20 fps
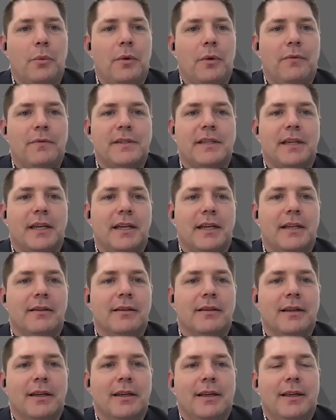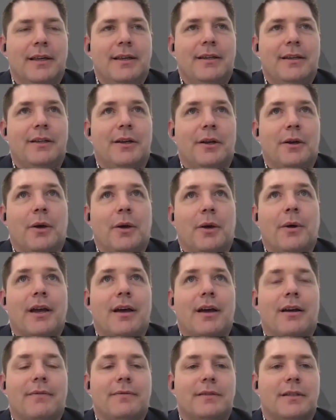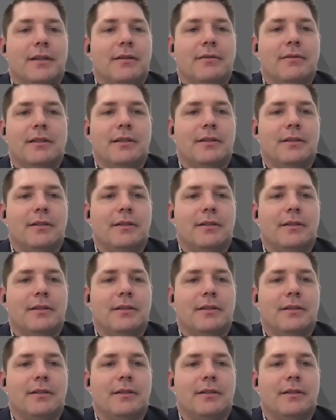We've seen, you know, going after